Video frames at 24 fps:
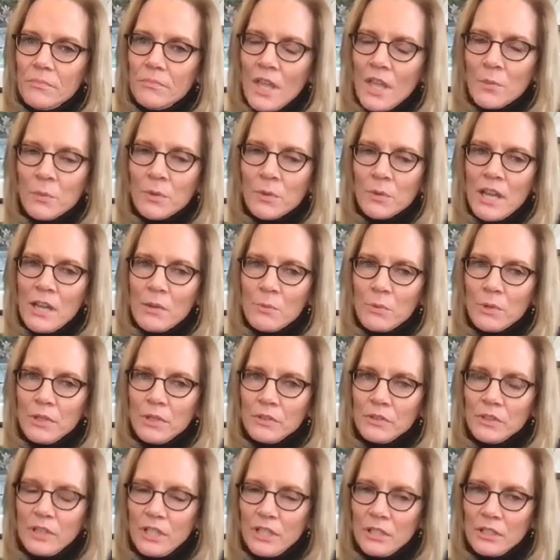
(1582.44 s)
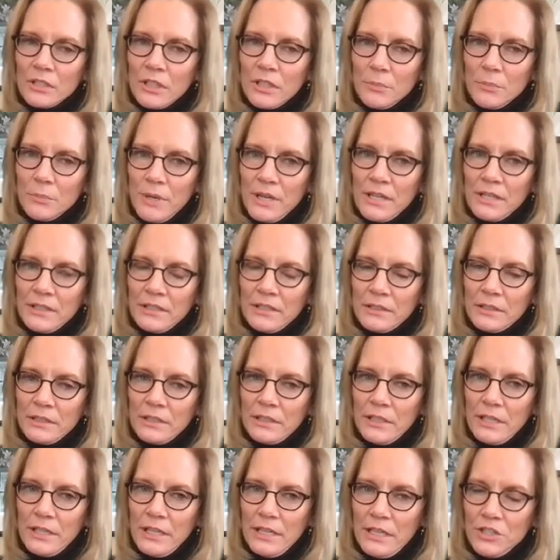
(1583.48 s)
And when I was a bond
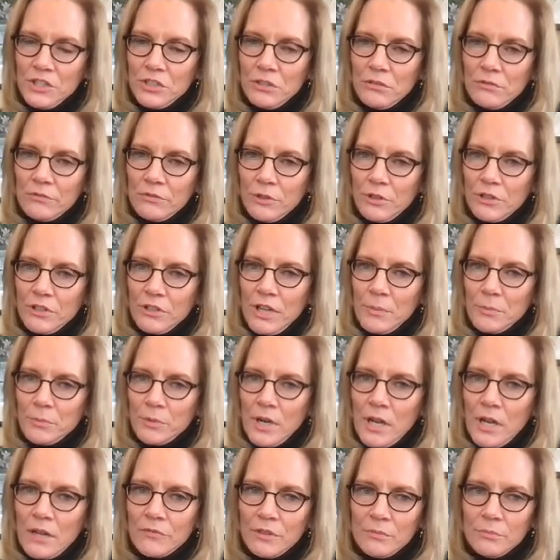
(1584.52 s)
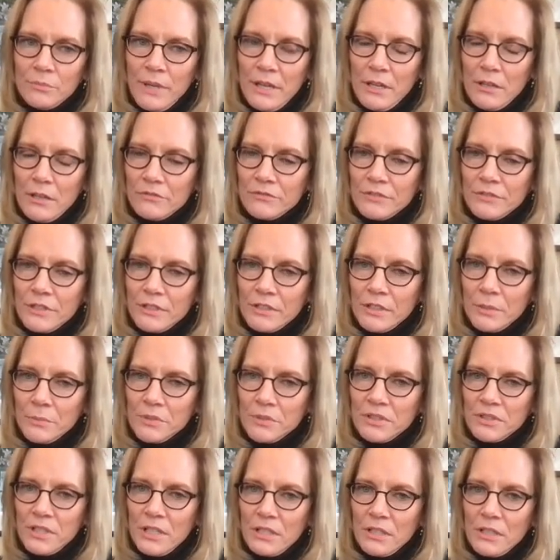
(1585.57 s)
agent for a nonprofit bail fund
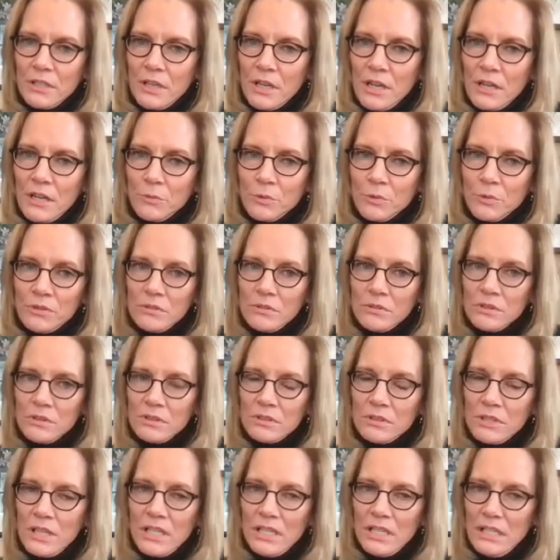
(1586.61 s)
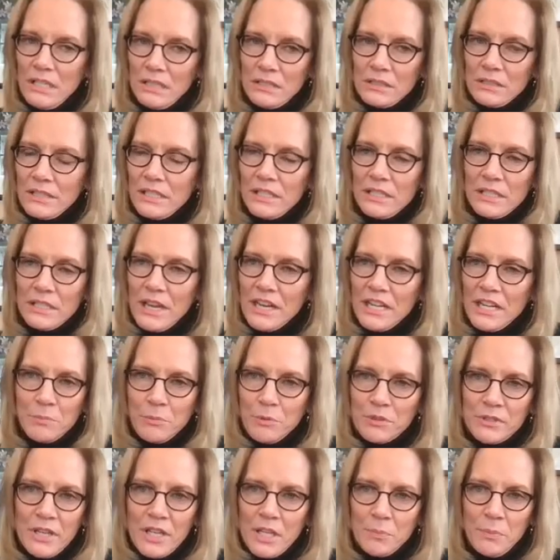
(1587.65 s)
upstate, I would say easily
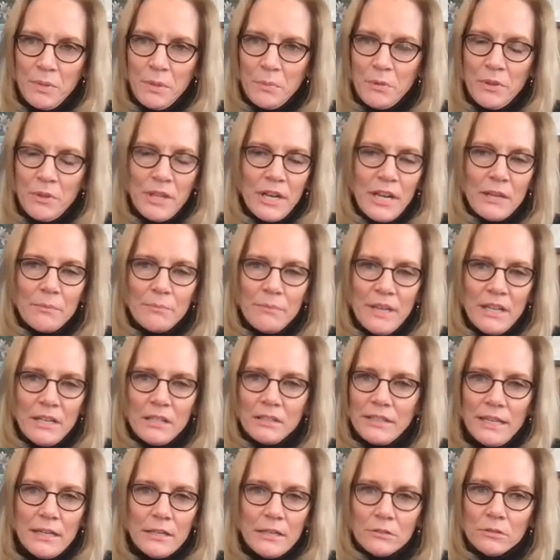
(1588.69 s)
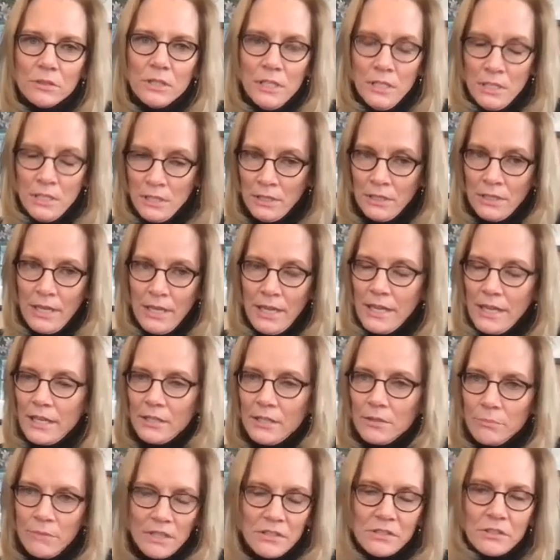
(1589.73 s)
90% of the people that I bailed out
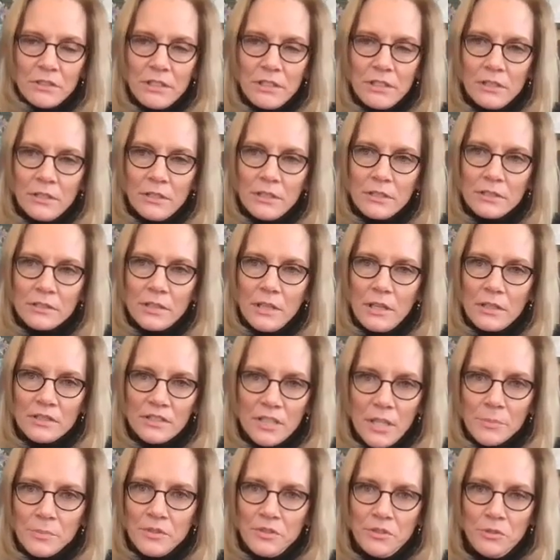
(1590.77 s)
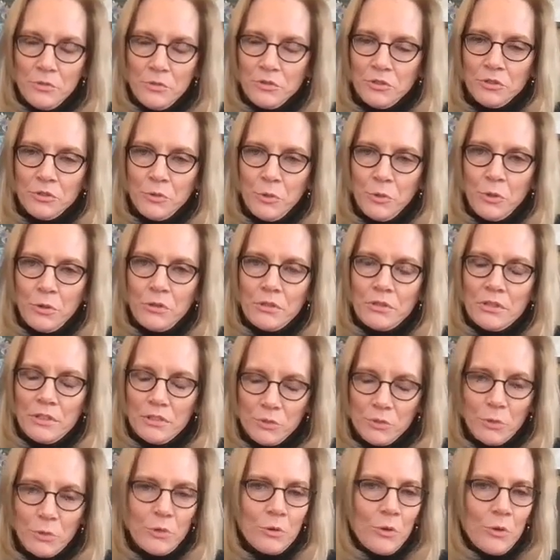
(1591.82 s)
had mental illness, a substance use
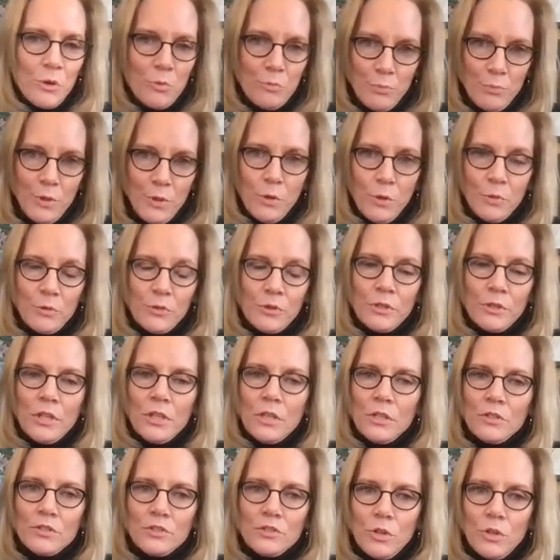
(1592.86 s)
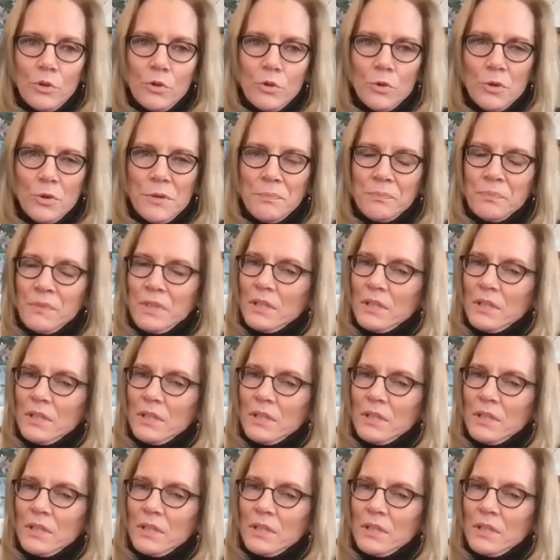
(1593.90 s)
disorder, or both. So,